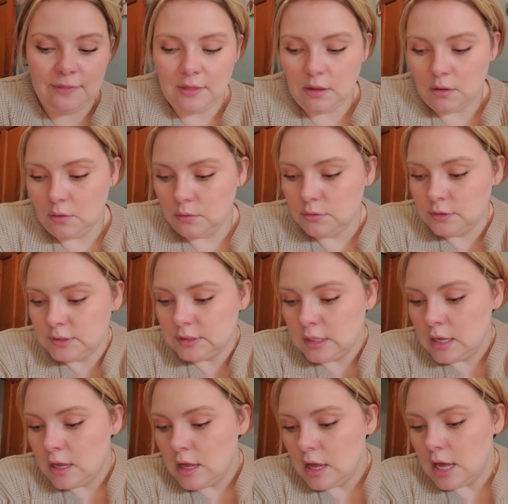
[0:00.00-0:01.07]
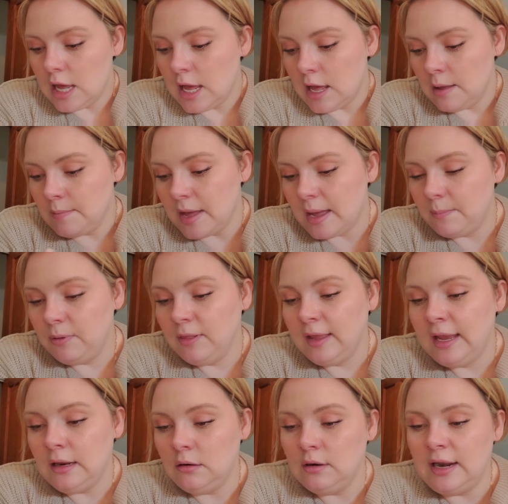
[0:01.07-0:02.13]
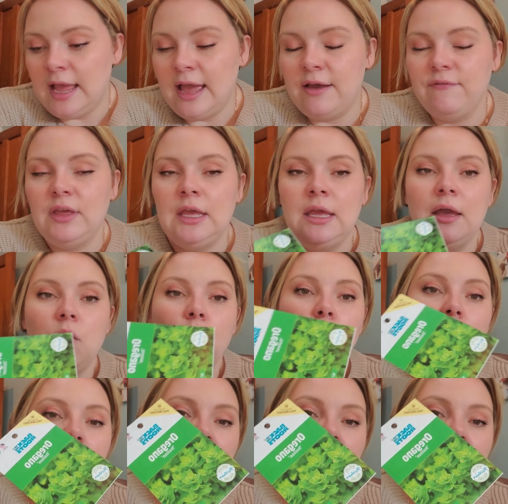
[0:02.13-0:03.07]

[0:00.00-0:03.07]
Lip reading: those. I plan on having one